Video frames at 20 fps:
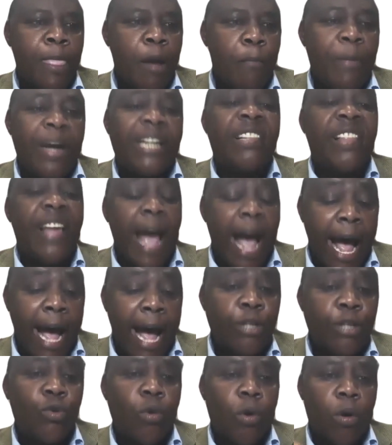But the
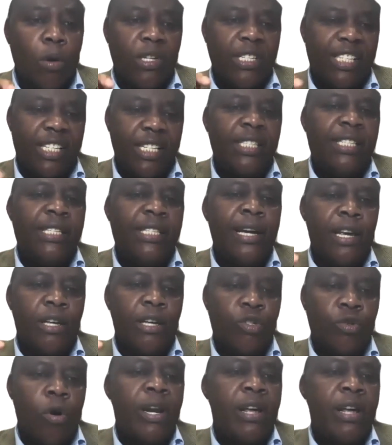actual teaching
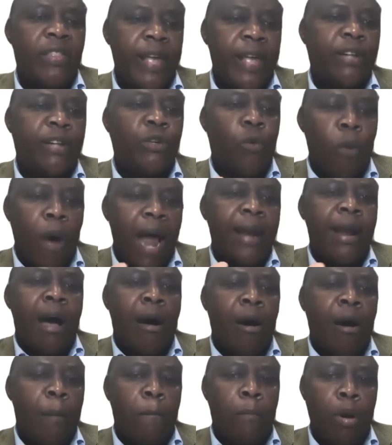is only that
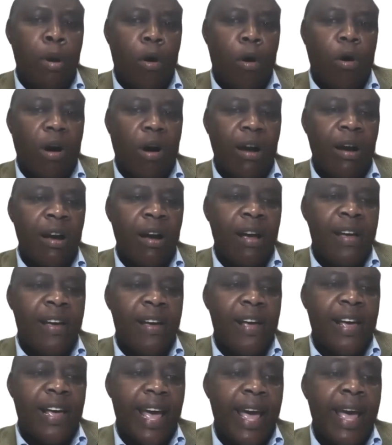1-hour block.
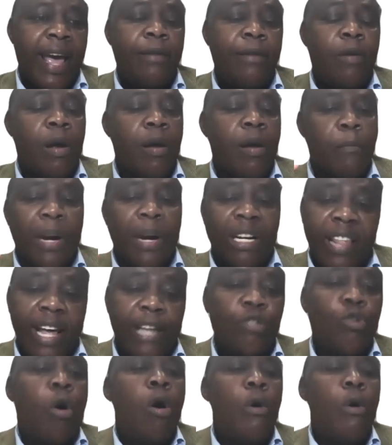But
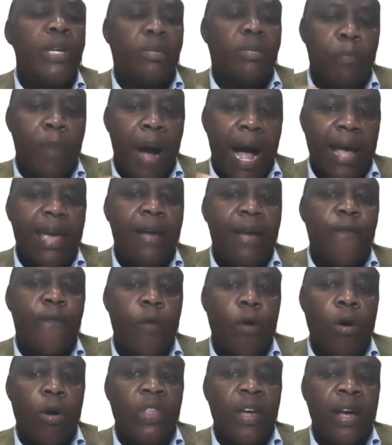there's always back and forth.